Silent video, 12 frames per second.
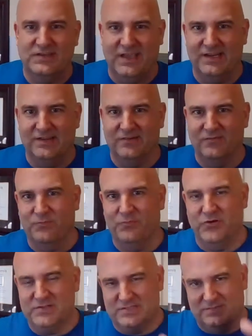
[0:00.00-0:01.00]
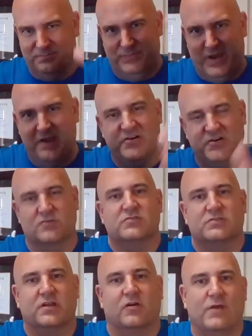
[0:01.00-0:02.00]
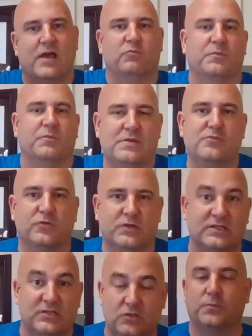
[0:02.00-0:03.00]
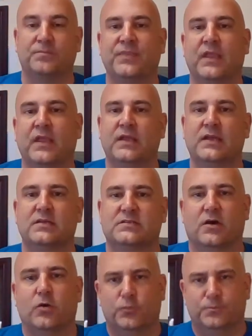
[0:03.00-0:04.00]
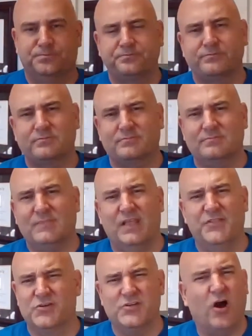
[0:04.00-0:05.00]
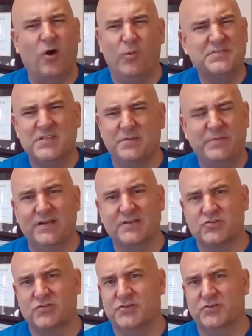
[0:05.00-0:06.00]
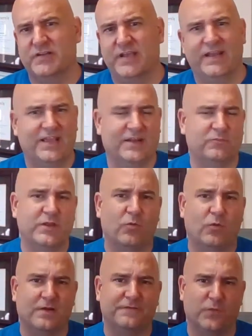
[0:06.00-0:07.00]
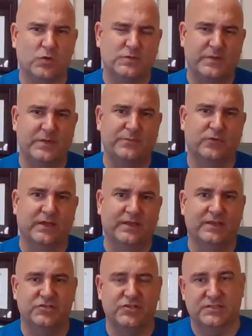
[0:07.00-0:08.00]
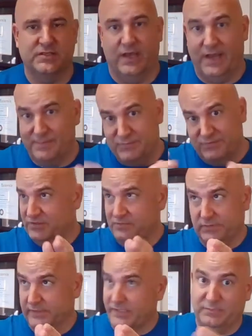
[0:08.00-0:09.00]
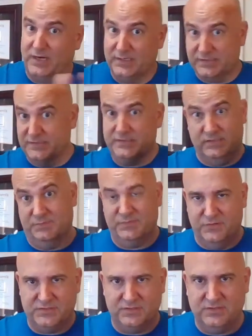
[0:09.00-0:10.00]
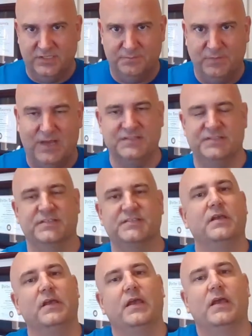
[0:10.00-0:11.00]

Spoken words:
data puts barriers around what people can do. So there's always going to be unstructured data, and we don't want to force people into just, I'm clicking boxes because I'm supposed to click boxes.